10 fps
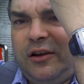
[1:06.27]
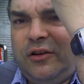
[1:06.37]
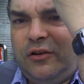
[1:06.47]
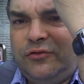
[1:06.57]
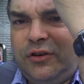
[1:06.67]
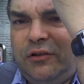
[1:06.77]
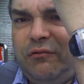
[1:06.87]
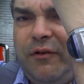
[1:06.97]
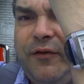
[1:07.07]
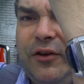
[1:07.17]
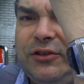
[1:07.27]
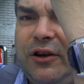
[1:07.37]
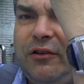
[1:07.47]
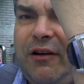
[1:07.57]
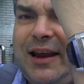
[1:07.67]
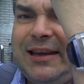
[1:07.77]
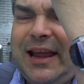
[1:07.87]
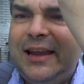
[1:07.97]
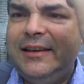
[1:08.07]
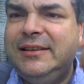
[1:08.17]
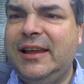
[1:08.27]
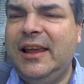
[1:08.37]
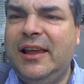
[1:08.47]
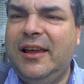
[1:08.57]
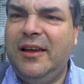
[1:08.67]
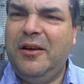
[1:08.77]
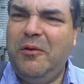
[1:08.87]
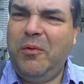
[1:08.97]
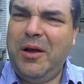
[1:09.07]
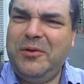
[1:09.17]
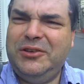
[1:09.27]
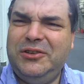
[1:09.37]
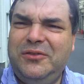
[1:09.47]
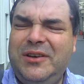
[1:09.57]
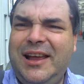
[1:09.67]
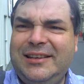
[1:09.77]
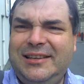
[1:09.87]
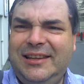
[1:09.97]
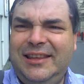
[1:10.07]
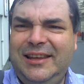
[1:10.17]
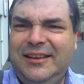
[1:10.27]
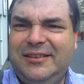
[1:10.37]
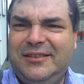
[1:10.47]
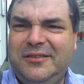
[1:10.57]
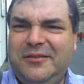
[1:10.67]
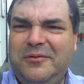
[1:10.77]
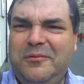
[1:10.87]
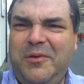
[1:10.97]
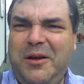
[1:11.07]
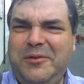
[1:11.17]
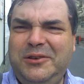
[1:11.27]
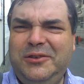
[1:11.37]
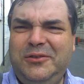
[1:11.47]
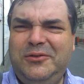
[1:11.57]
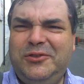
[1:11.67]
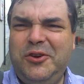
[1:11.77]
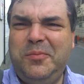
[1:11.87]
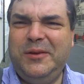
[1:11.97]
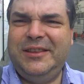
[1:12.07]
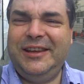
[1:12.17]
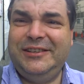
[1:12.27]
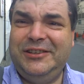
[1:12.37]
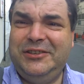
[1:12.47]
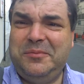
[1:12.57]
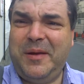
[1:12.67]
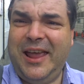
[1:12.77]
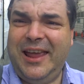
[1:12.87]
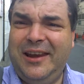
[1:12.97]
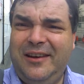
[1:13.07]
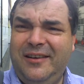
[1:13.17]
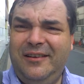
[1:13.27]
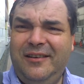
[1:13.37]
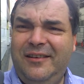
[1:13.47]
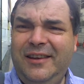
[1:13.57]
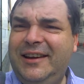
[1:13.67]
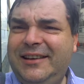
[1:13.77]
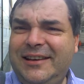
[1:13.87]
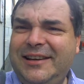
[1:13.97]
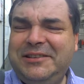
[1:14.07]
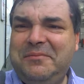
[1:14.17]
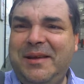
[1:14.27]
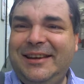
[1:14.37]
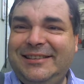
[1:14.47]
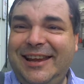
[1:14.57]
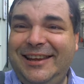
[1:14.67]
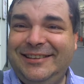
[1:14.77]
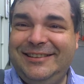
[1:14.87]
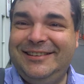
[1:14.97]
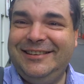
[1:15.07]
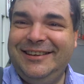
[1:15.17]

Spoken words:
Culture Reverso Grand Date. Why would you do nasty things? Why would you do stupid things in Japan? That doesn't make sense.